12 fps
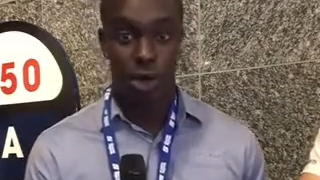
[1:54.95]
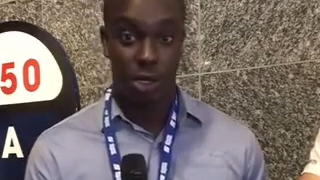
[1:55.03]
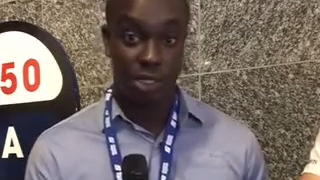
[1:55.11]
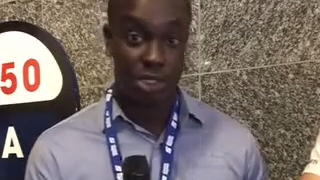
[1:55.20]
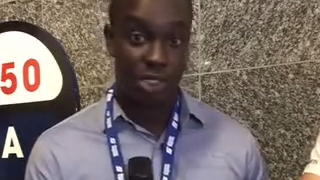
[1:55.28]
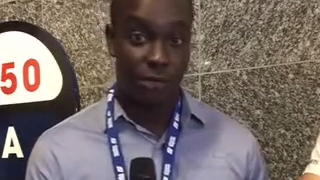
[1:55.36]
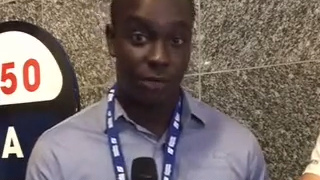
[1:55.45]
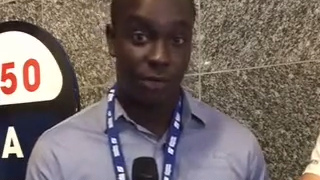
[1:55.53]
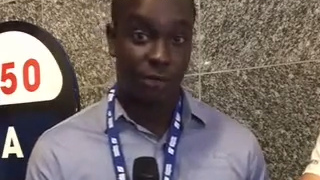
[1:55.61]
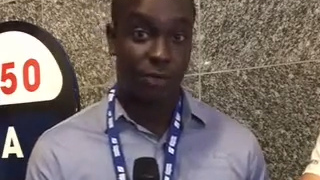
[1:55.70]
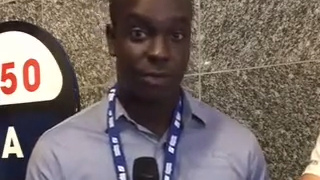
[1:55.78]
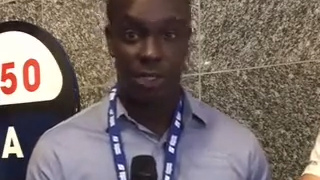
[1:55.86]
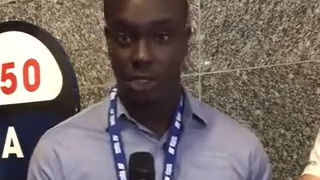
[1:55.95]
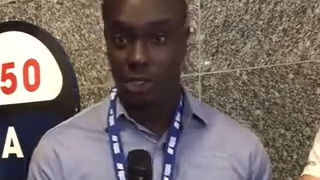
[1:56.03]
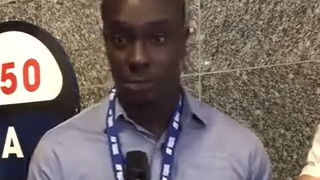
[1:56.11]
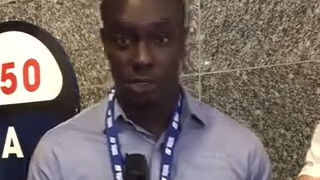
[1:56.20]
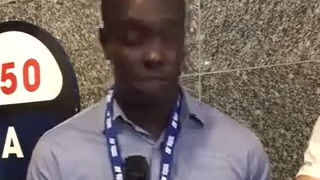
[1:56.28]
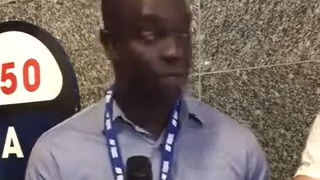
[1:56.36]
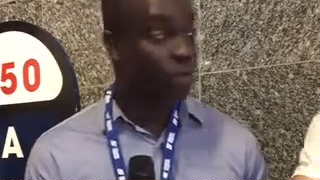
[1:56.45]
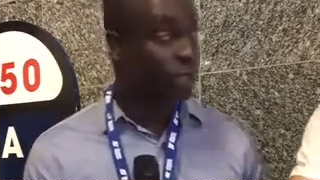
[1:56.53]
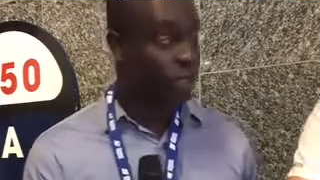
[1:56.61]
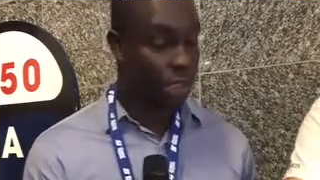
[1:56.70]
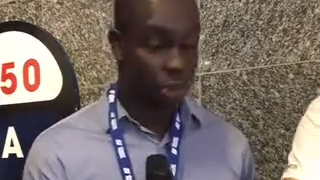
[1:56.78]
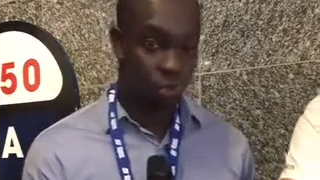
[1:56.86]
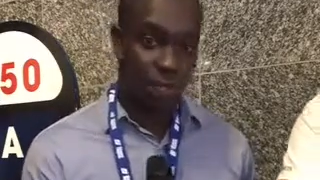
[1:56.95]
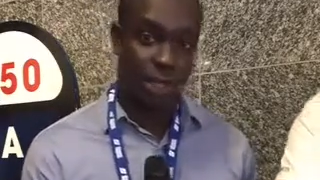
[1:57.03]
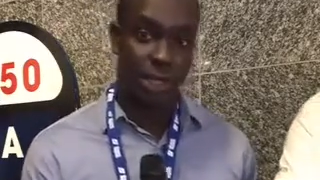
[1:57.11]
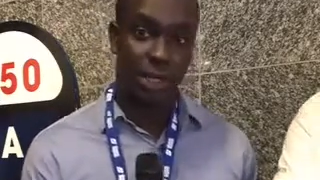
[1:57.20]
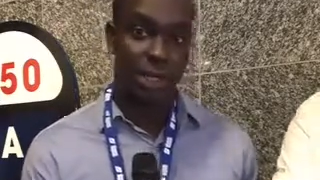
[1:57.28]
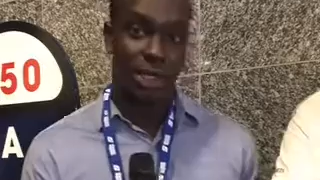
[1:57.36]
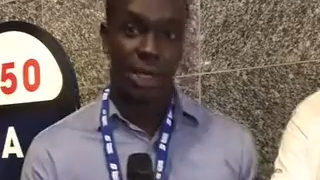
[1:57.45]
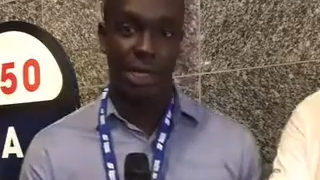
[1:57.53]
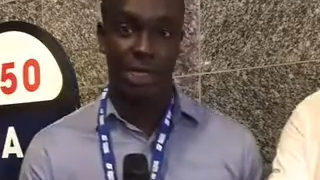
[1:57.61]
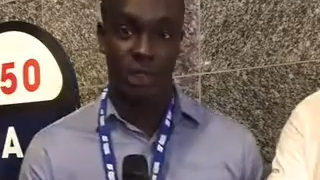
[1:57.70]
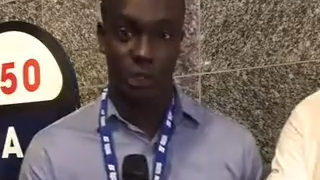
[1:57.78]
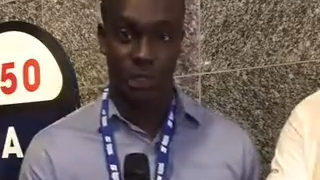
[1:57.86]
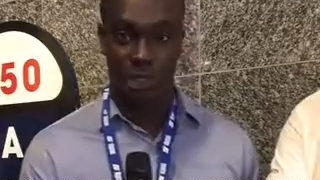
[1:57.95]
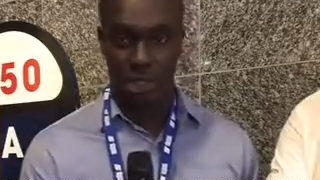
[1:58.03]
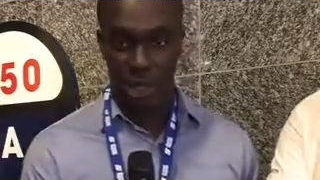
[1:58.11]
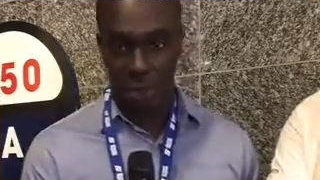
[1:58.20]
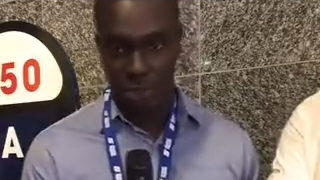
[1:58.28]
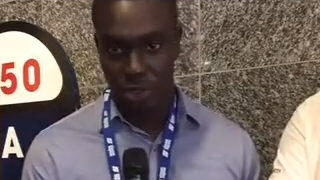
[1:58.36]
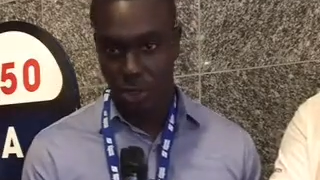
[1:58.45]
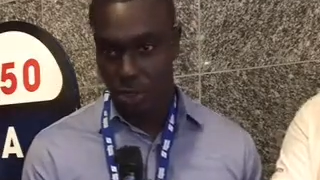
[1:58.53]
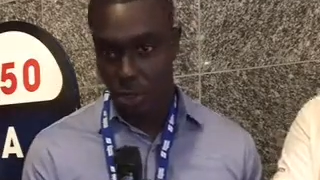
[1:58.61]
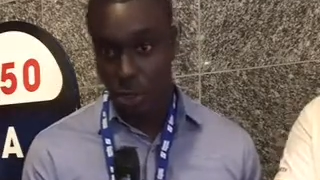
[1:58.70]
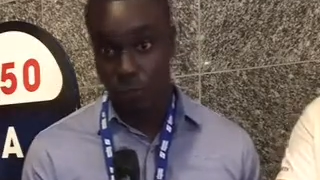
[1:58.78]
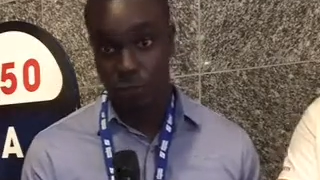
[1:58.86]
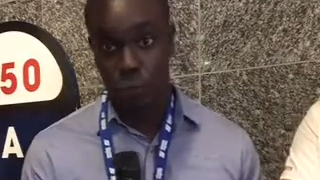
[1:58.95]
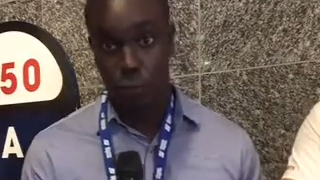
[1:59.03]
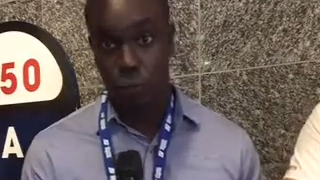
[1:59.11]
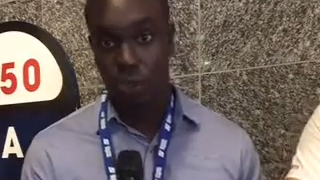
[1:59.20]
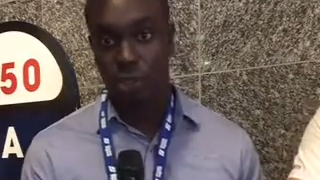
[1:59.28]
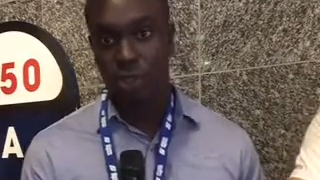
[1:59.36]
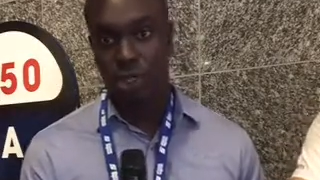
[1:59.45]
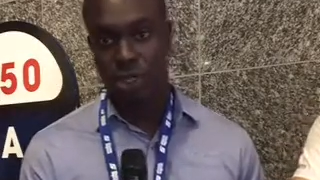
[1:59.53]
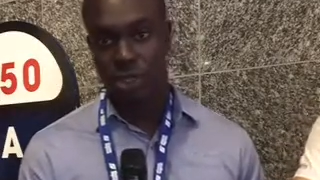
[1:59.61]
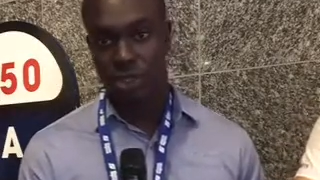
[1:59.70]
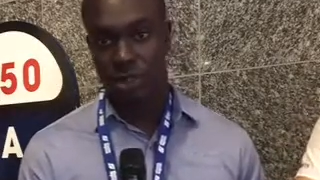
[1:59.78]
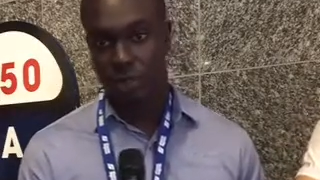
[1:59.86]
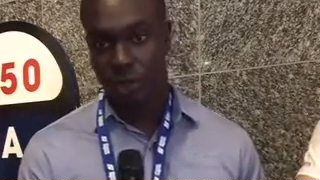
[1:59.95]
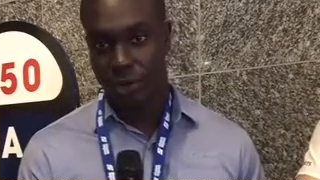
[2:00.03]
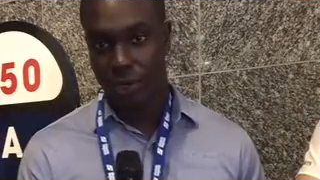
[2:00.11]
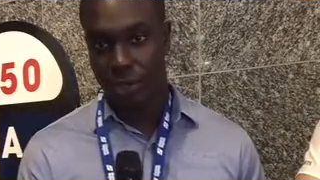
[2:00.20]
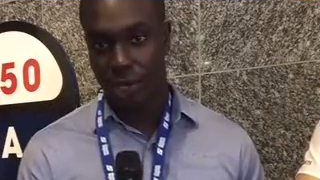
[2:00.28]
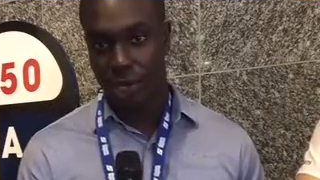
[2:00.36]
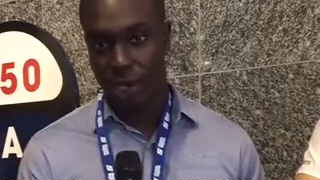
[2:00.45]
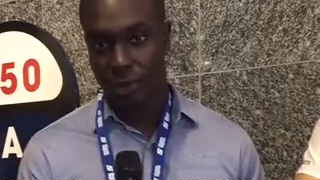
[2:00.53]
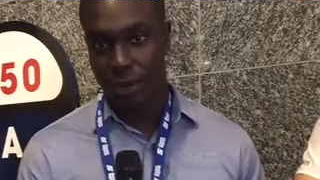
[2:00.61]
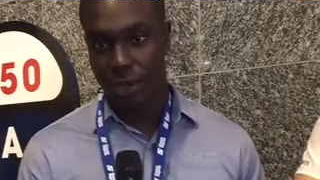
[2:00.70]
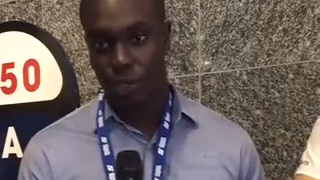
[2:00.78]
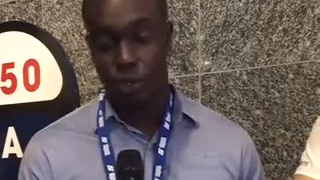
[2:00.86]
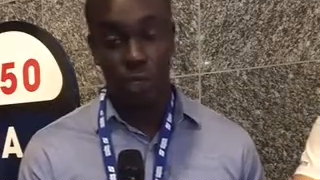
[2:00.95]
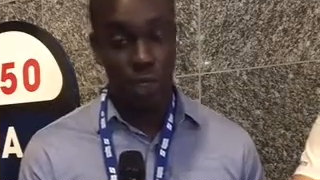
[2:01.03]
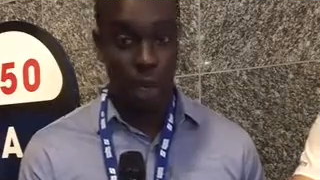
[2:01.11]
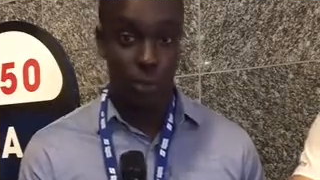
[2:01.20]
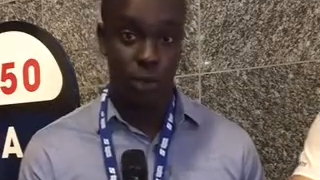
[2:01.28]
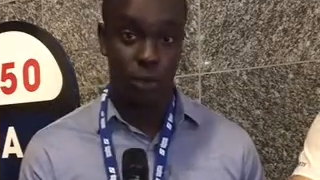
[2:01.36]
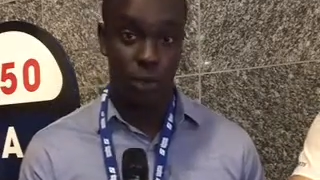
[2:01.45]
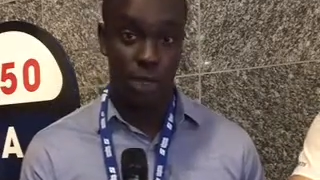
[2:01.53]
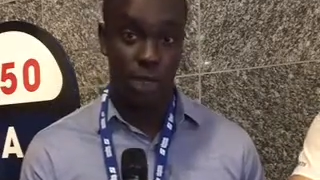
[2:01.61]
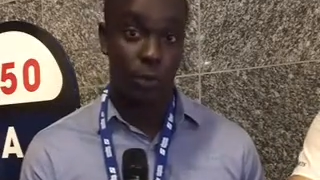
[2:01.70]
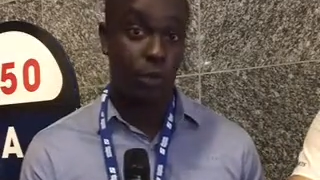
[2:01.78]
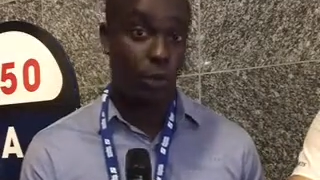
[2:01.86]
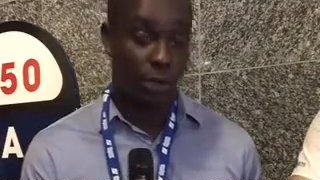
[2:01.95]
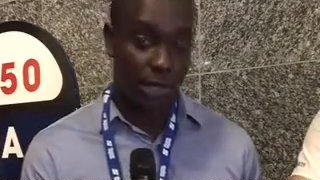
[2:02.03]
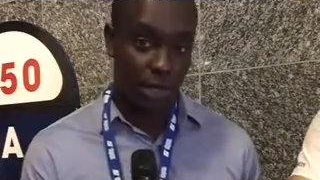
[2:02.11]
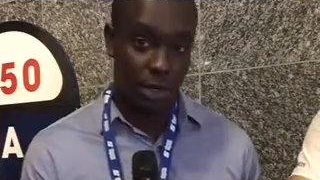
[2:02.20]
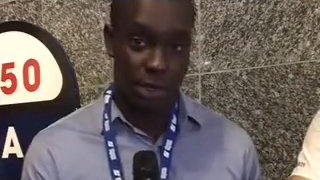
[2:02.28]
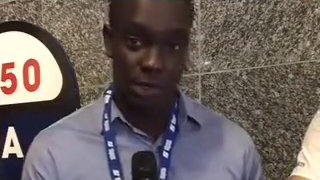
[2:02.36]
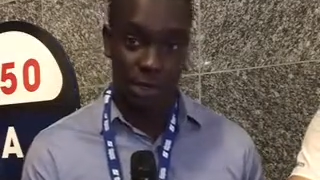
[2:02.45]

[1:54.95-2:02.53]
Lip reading: Ours is different from the Egyptian as well as the Australian. And so to see how it's done all over the world is a very a unique opportunity that we don't get on a